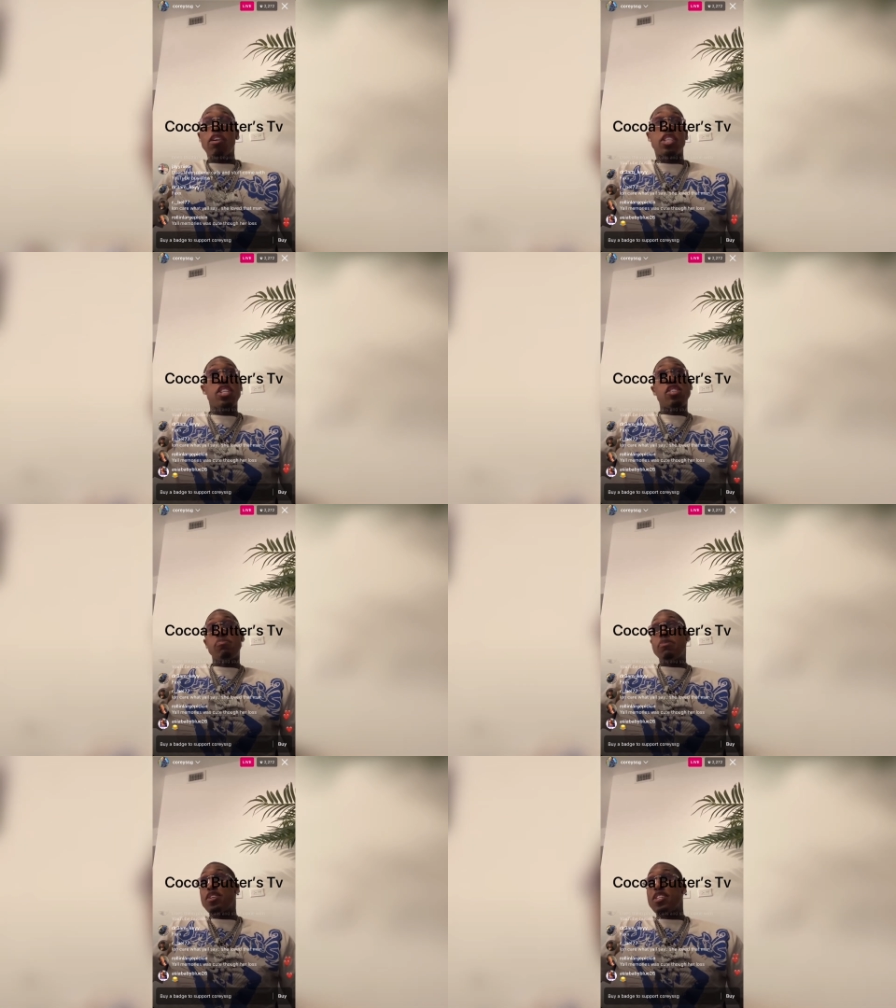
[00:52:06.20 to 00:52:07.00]
out,
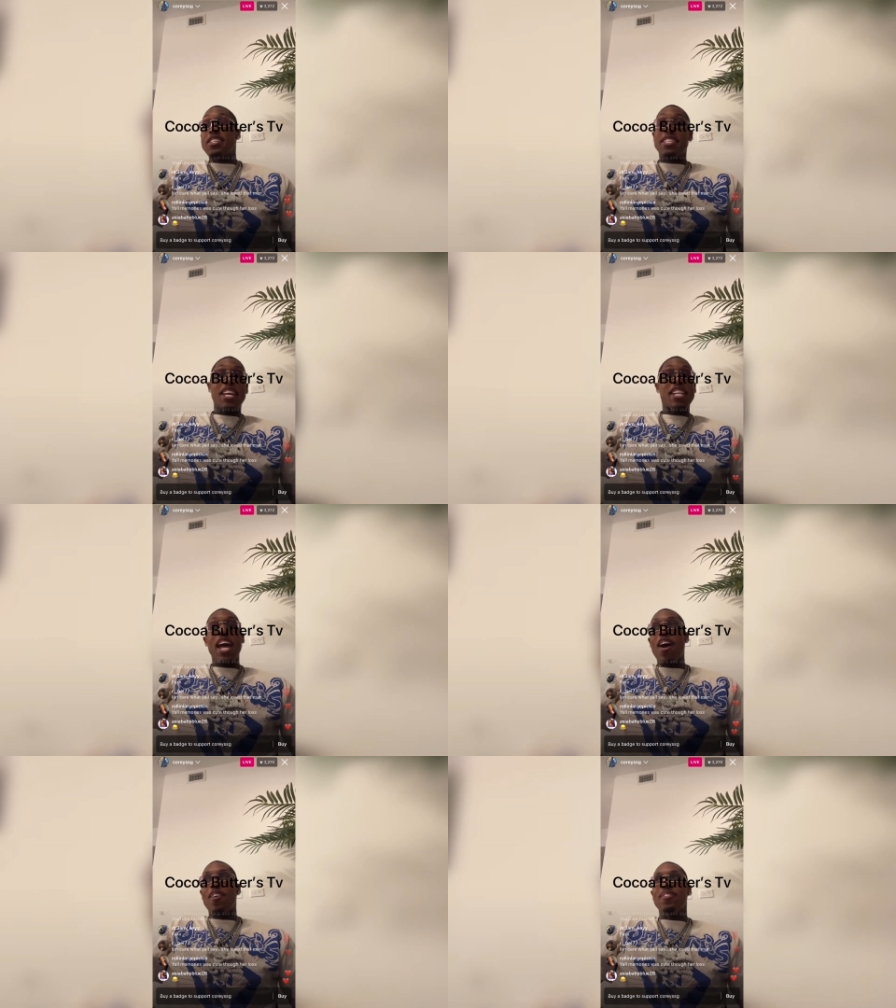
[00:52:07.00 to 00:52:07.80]
she's mentally
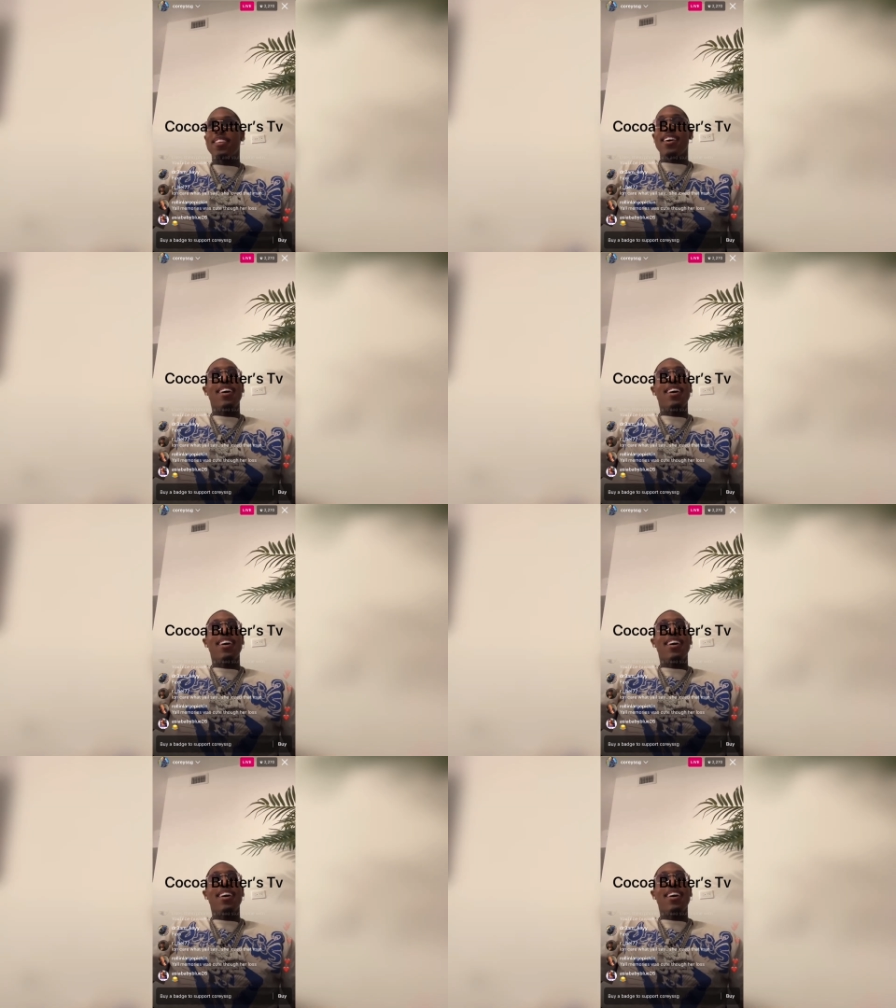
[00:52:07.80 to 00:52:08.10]
checked out.